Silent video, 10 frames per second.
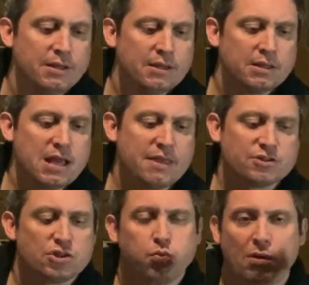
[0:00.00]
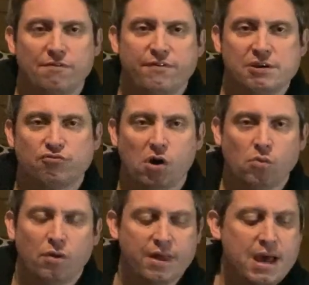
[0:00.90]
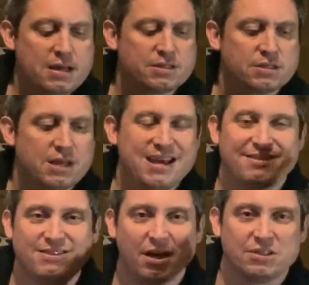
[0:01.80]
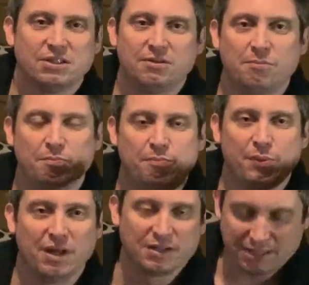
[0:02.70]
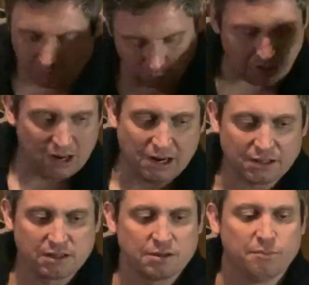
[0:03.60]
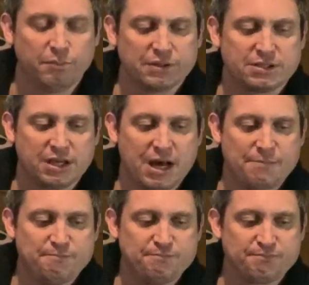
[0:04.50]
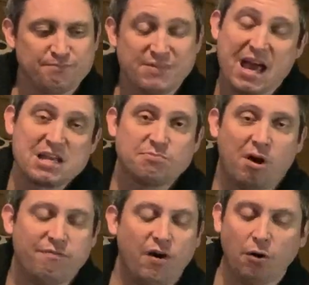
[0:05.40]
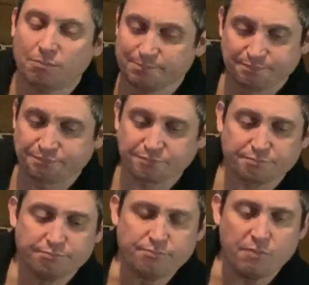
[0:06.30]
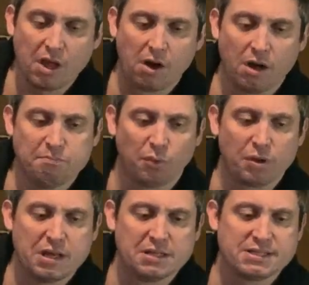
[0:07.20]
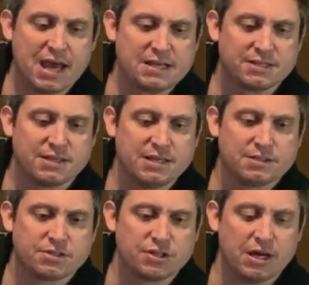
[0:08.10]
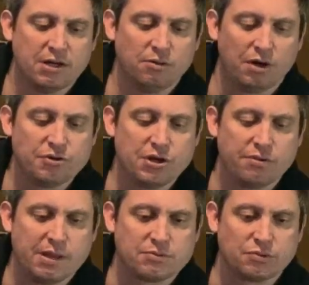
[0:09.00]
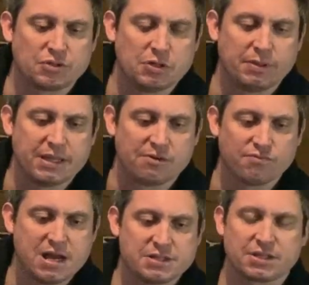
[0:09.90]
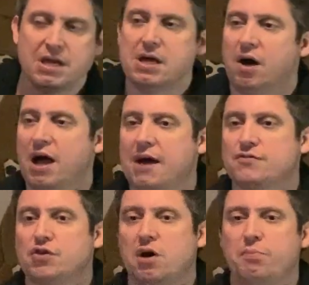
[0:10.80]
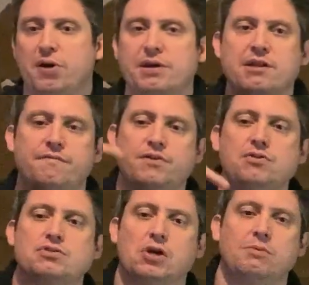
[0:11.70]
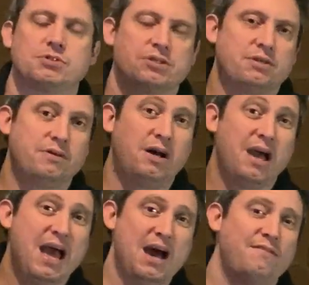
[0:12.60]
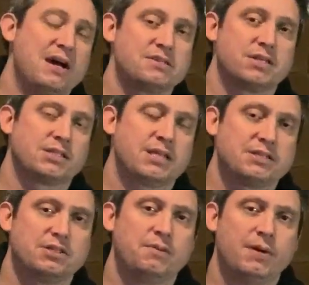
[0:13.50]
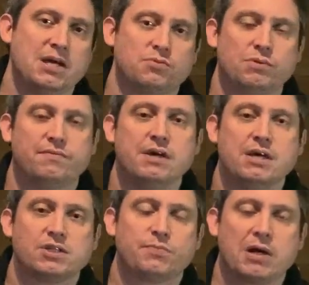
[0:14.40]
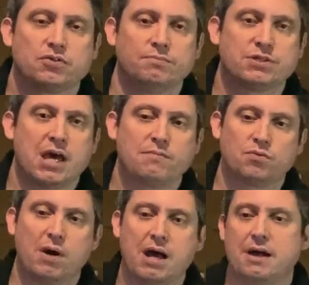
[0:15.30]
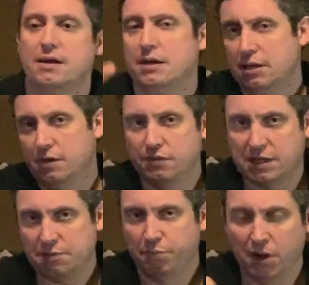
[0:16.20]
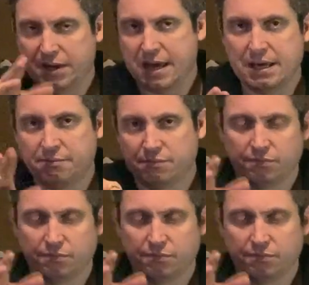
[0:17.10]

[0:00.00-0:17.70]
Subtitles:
yeah, there's just one thing wrong with this: it doesn't bloody work. But yeah, it's my fault. I bought it untested, so I knew there was always going to be that risk. I have tried putting it in a few times because I have had success in the past with Spectrum tapes, where if you keep putting it in